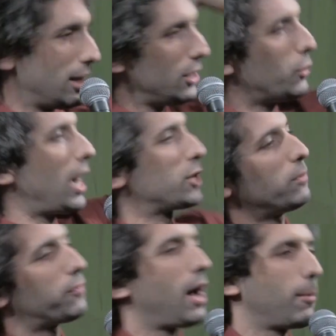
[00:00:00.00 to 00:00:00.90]
You guys have
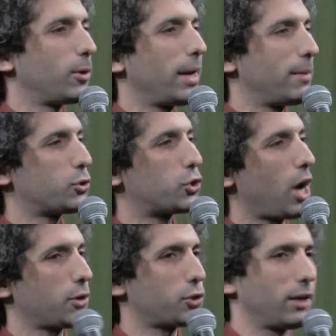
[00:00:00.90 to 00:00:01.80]
been phenomenal. My name is
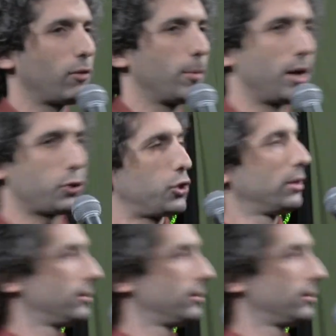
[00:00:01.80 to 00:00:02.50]
Josh. Thank you very much.